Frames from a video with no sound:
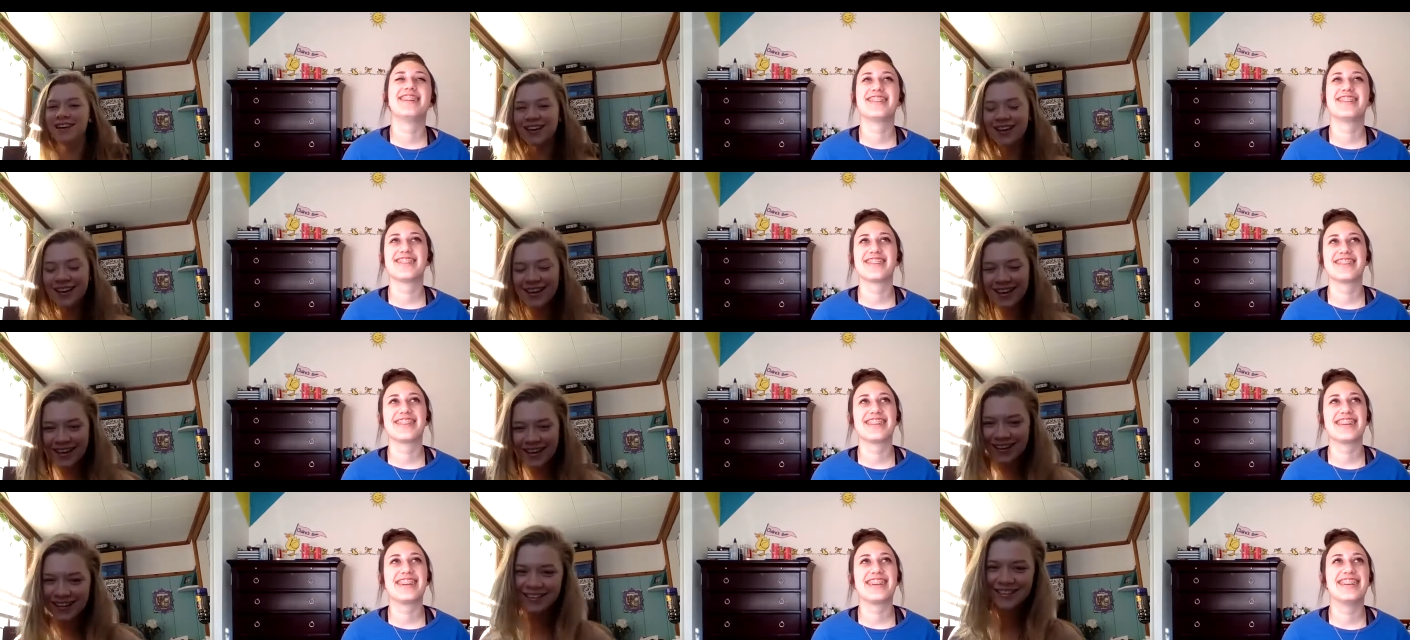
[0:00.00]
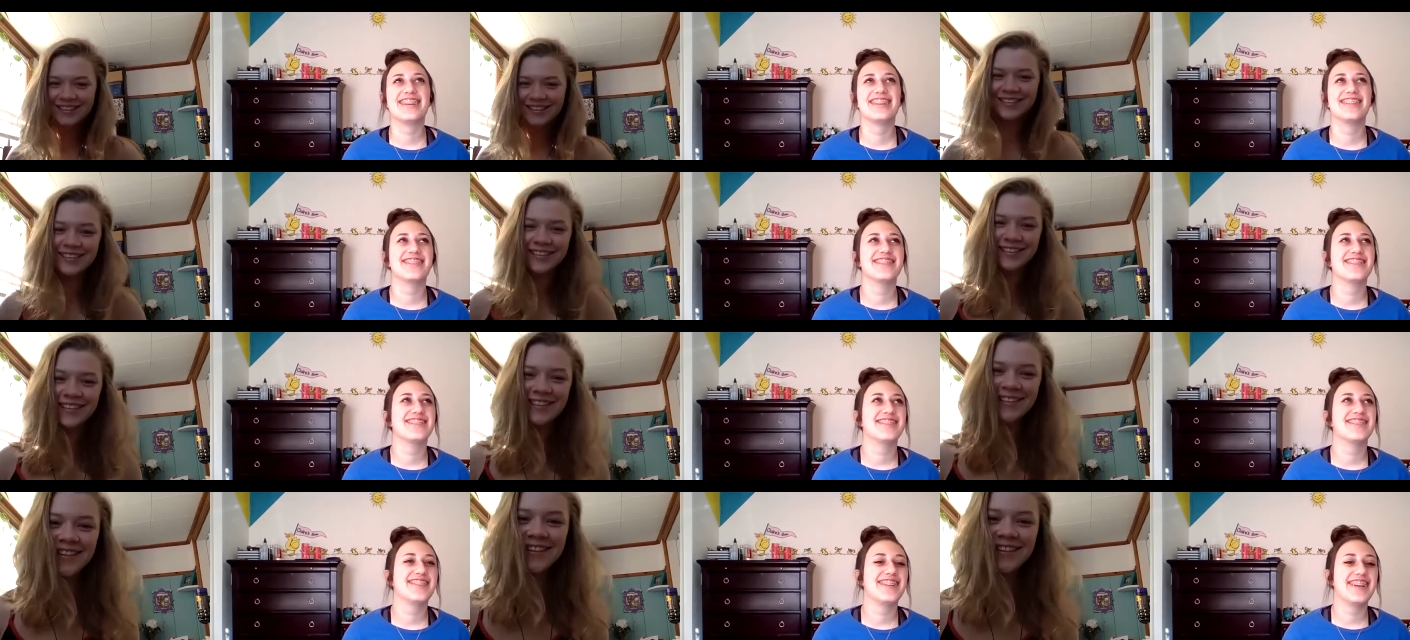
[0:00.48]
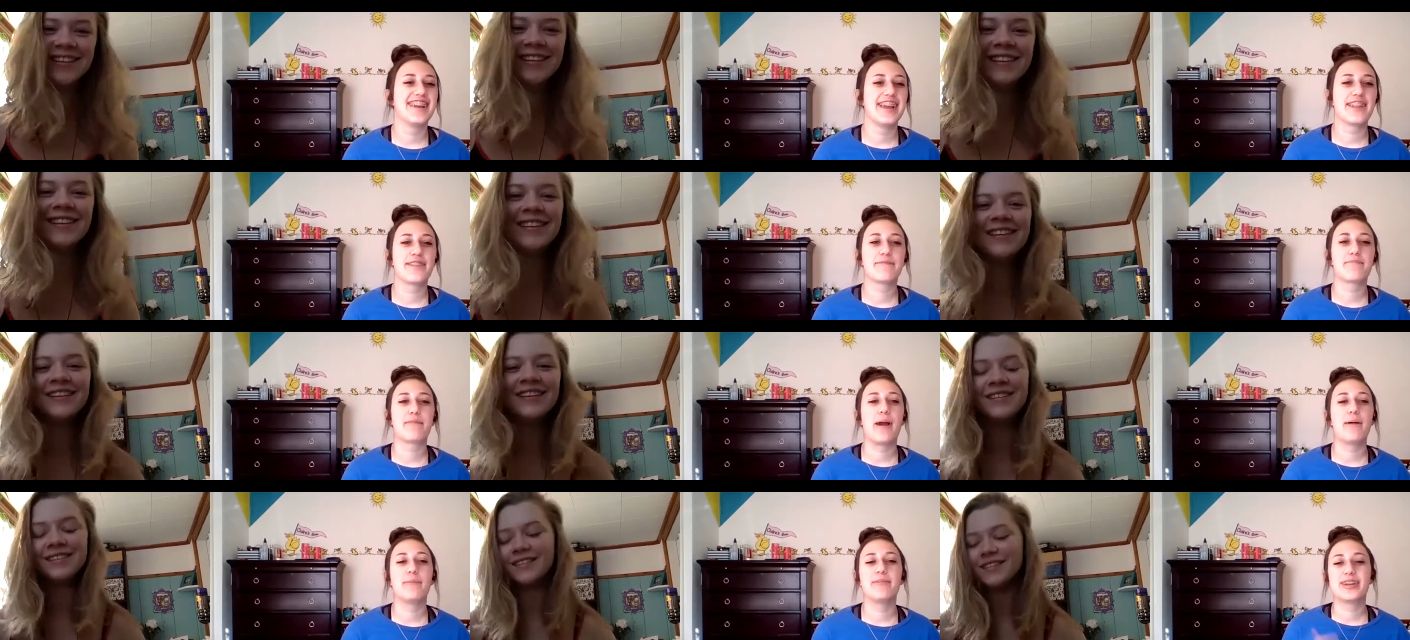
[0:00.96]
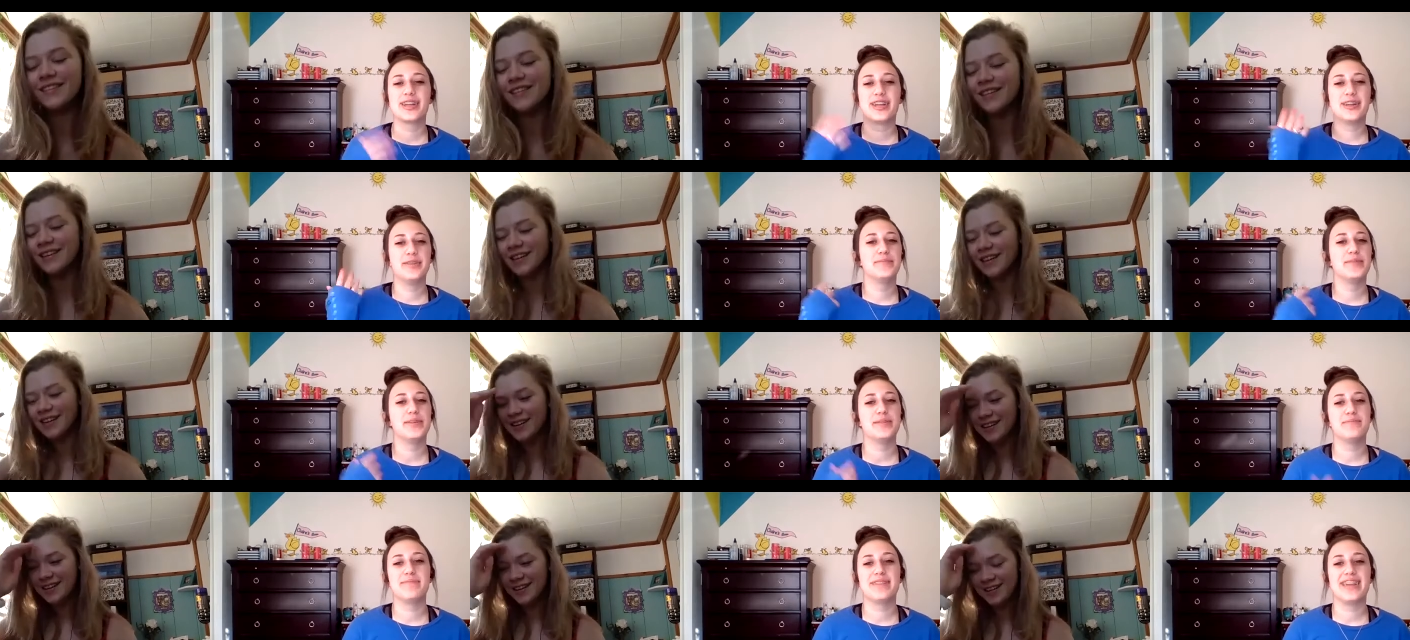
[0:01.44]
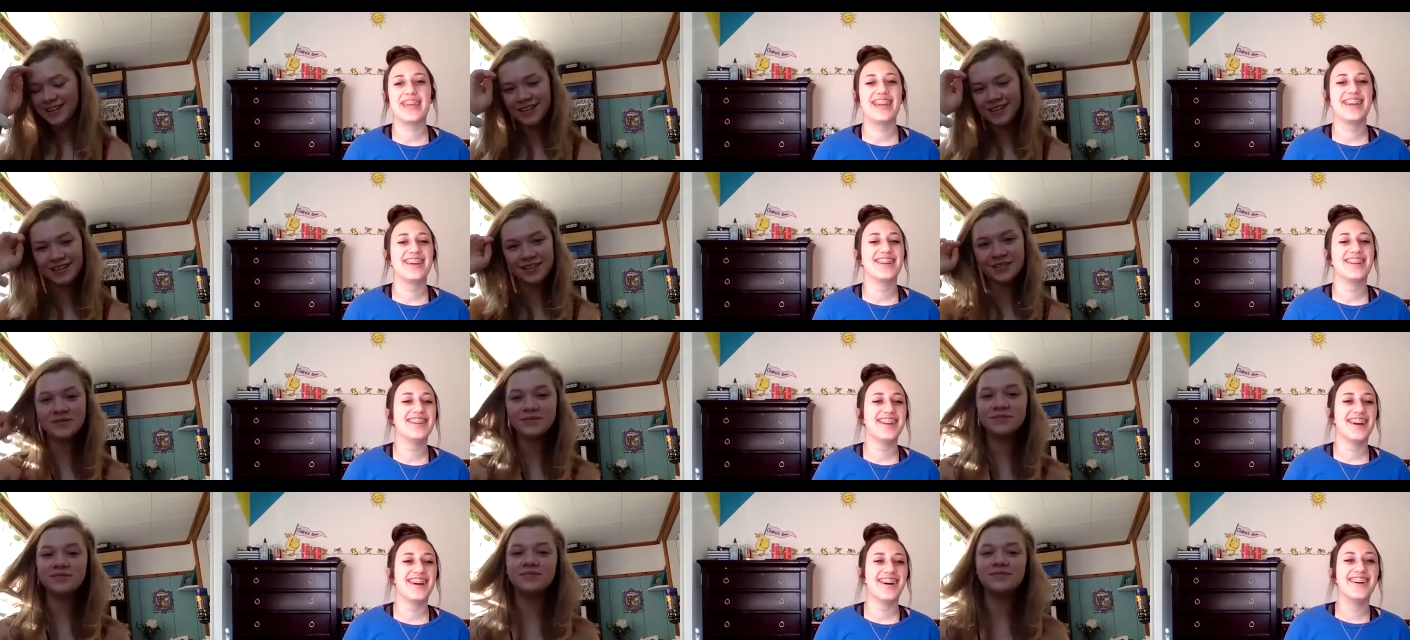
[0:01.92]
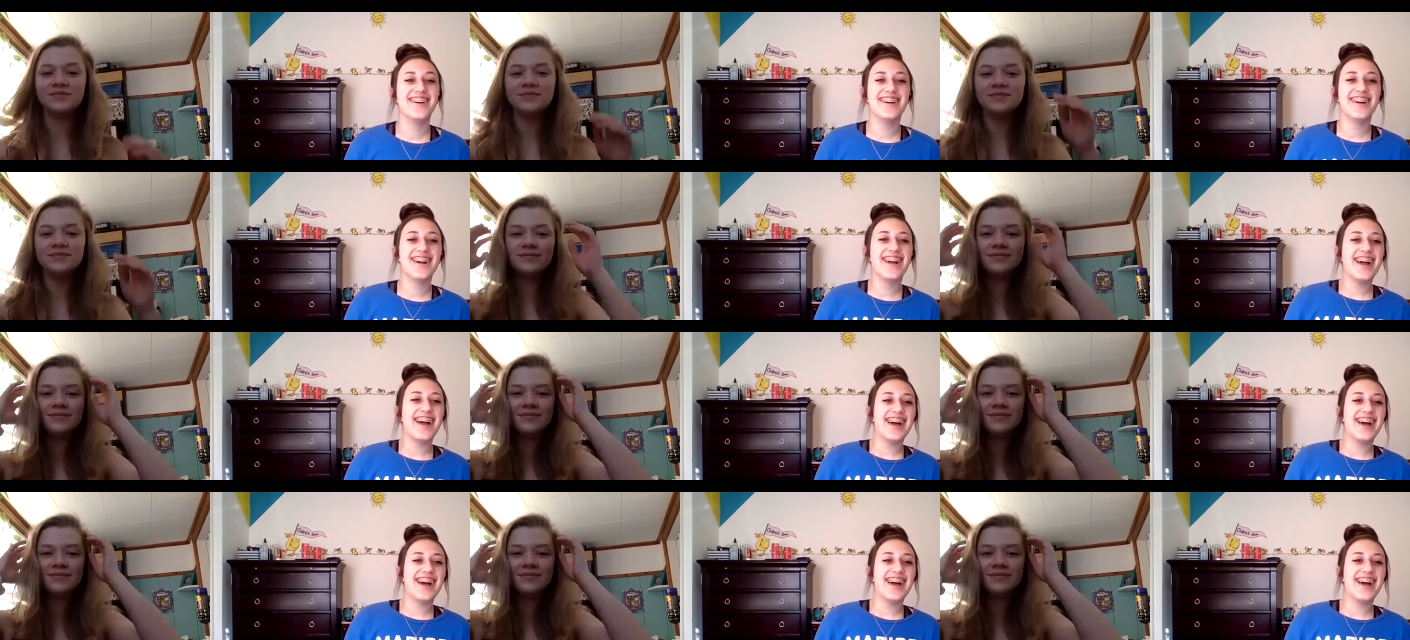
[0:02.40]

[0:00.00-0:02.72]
Speaker 1: literally, it's probably gonna be me. No.